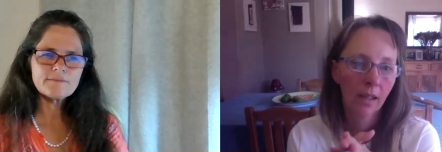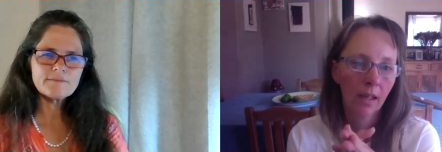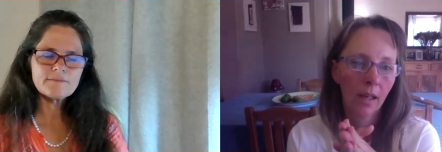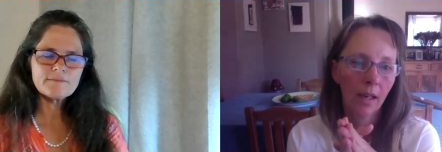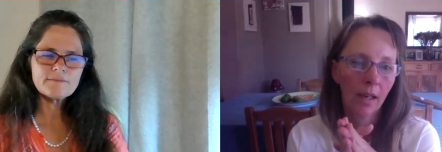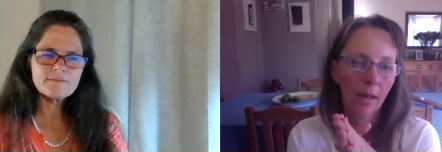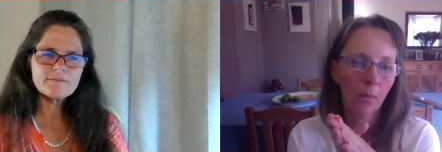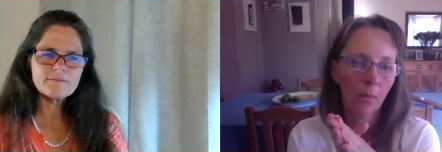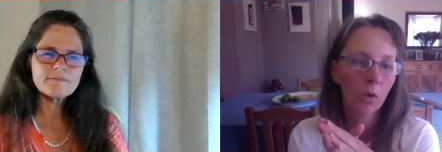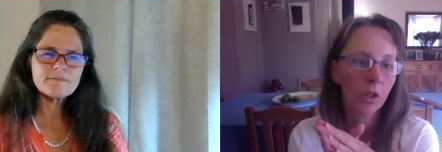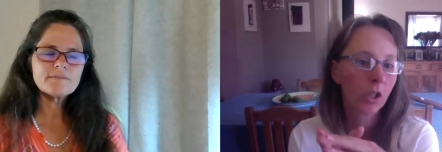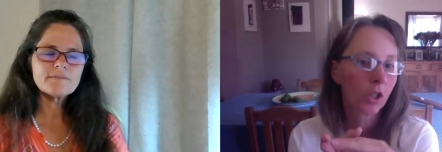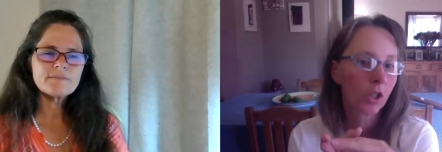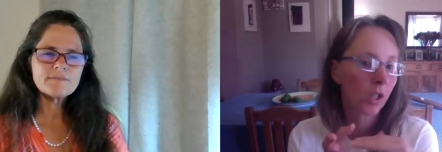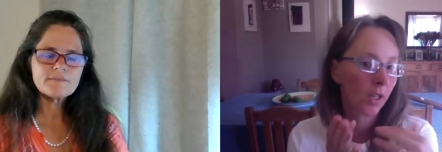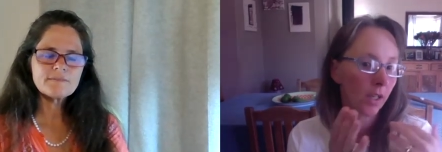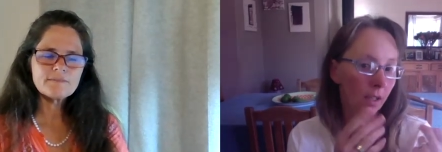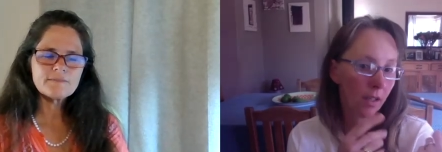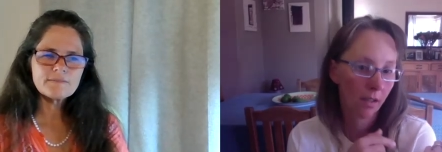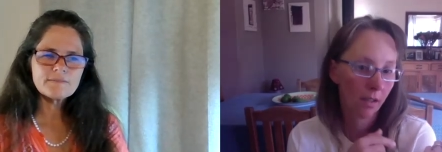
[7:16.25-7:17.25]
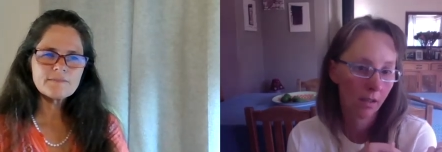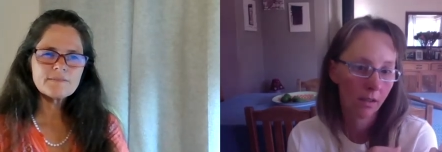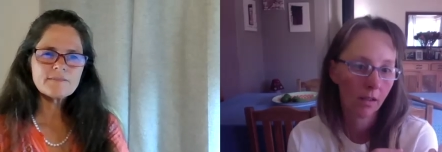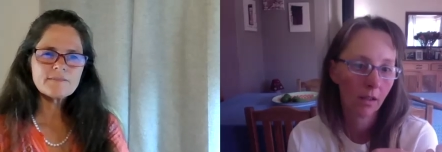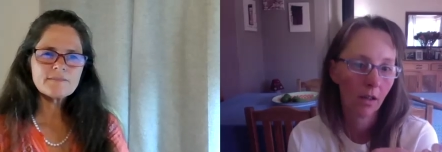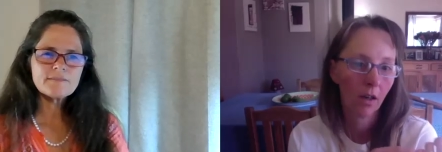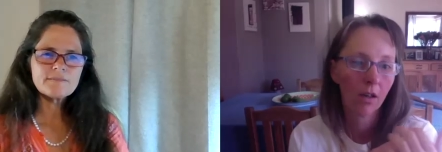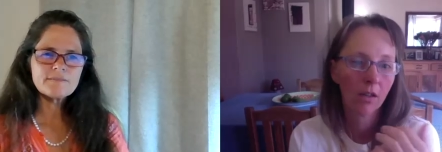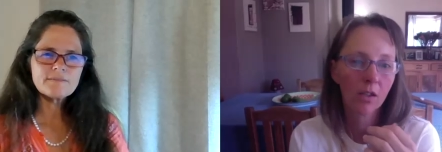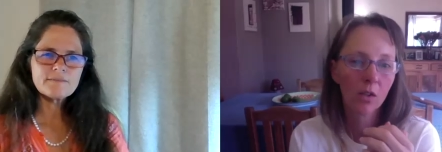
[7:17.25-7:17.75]
Speaker 1: Um, we shared
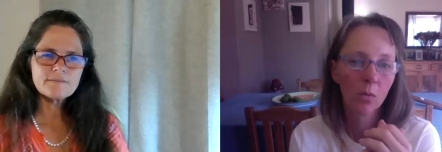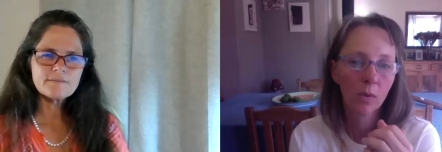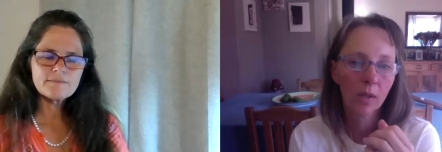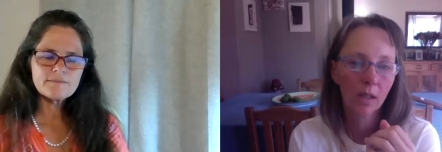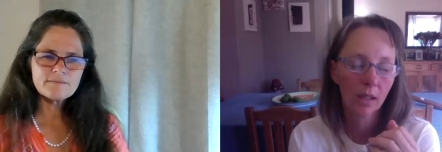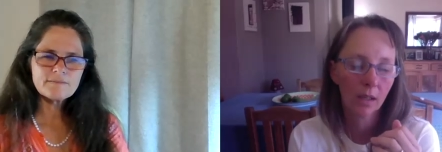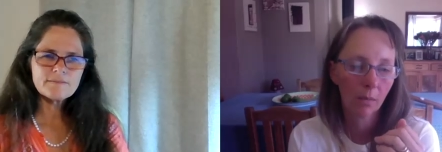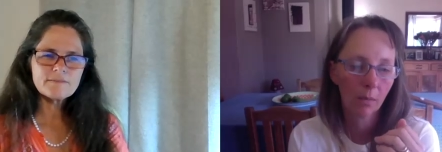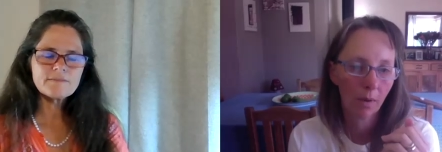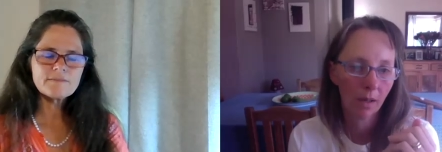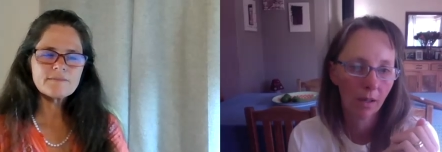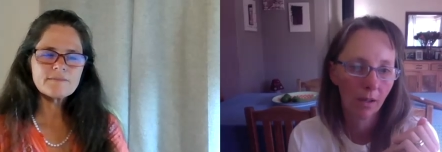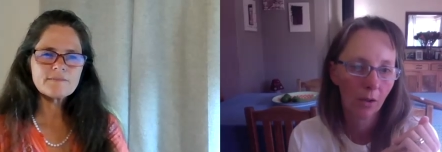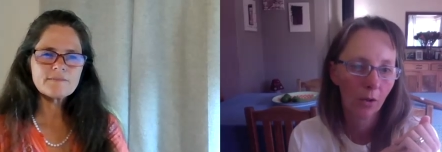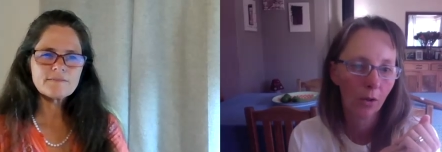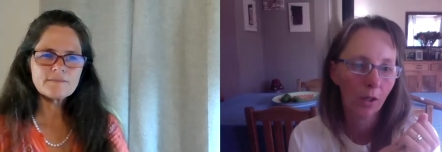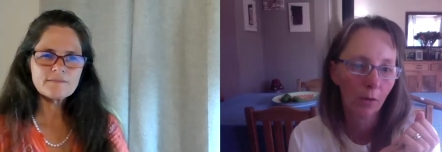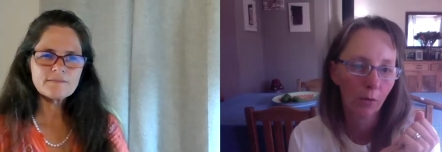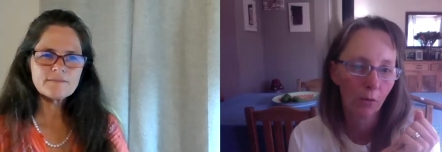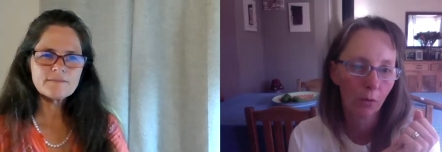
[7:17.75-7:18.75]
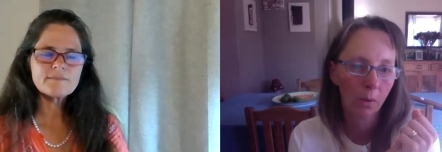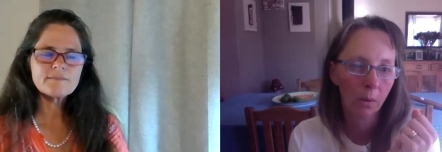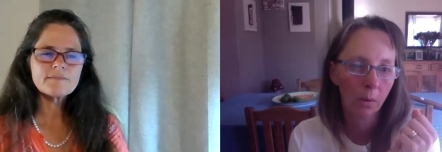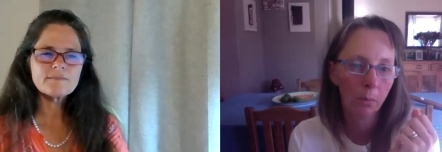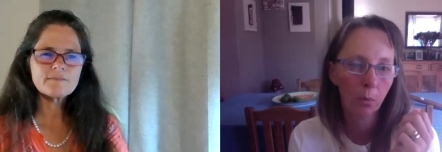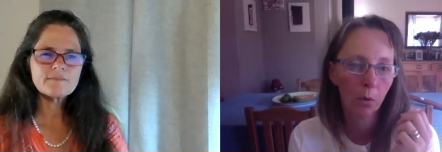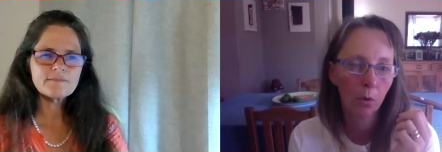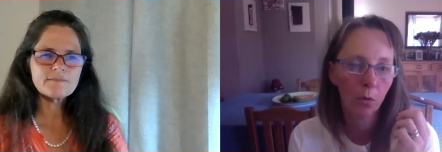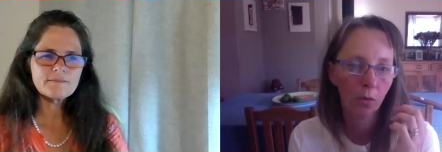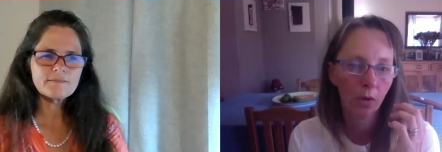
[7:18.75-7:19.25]
last week about learning from
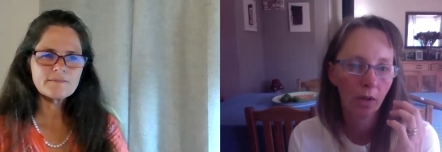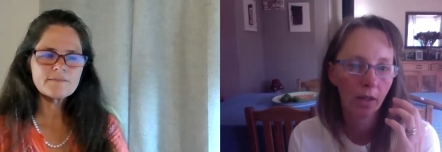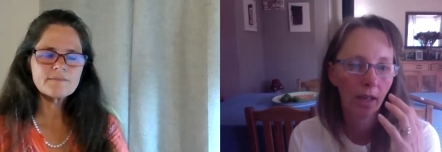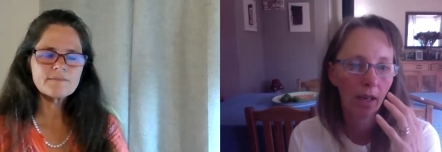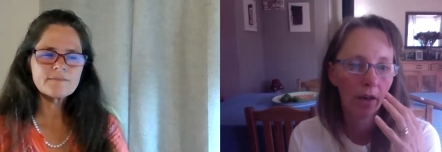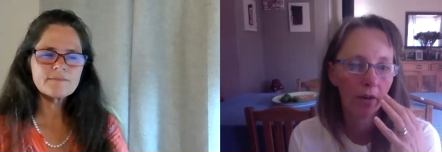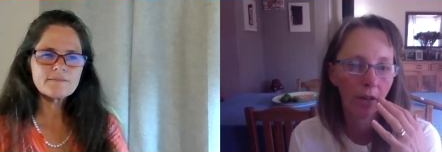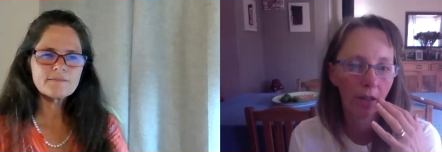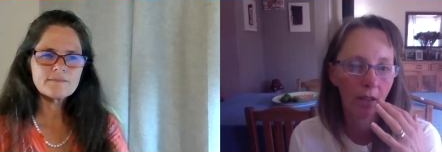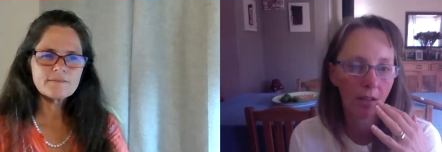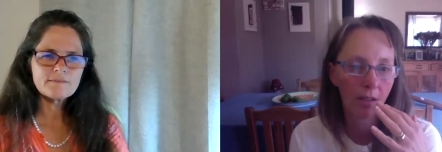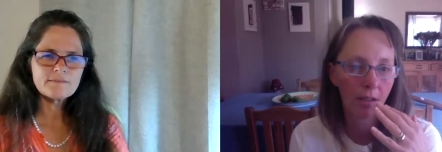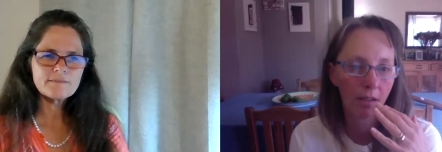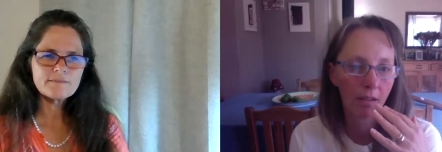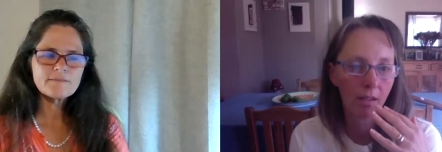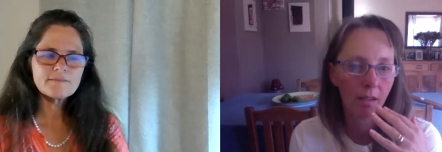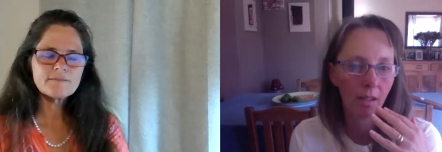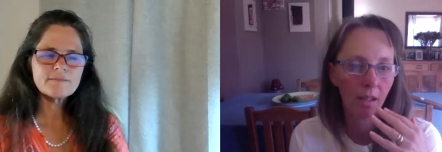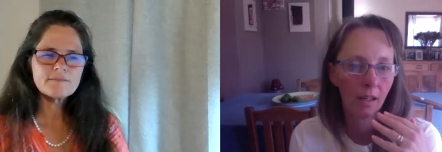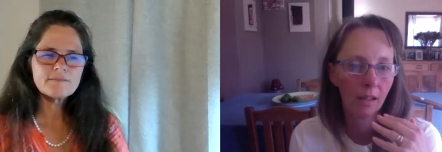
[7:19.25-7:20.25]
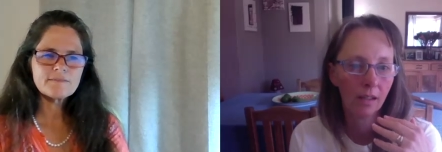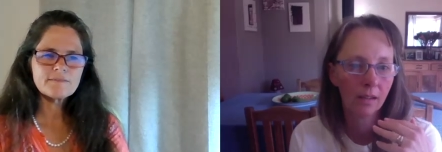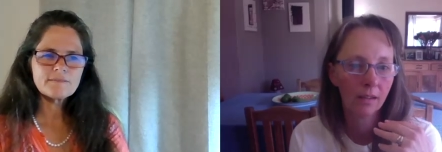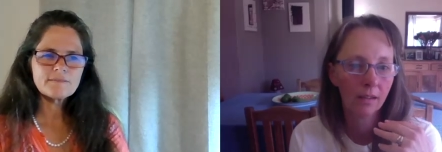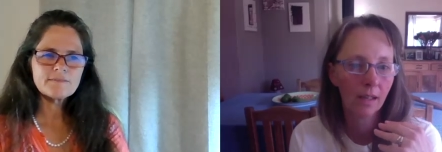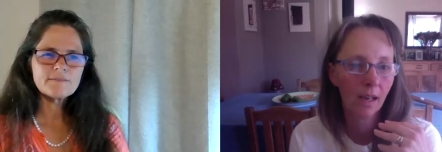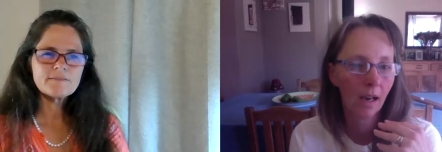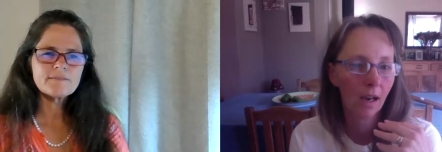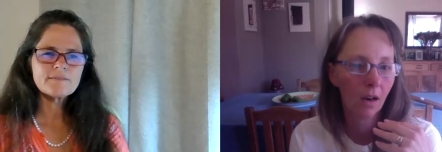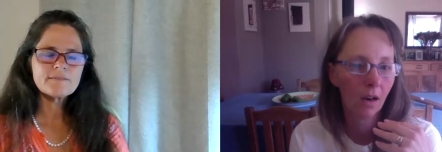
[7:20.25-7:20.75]
imperfect characters and
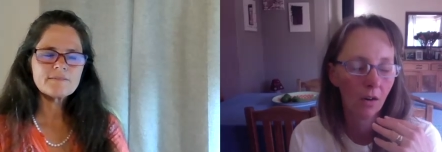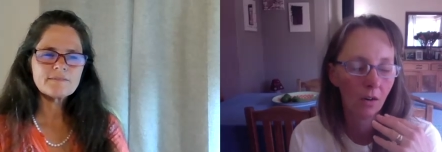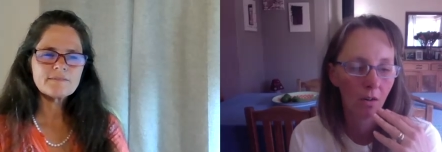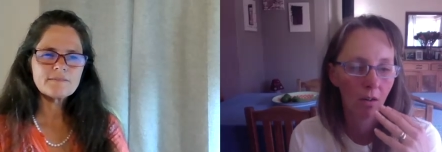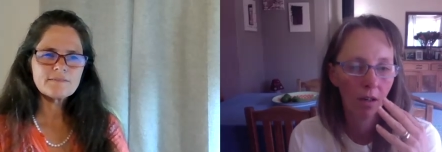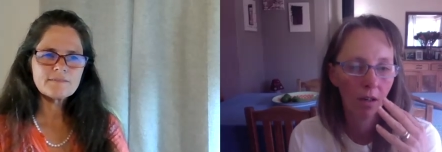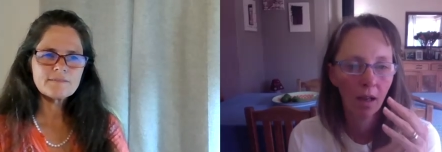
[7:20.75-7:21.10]
how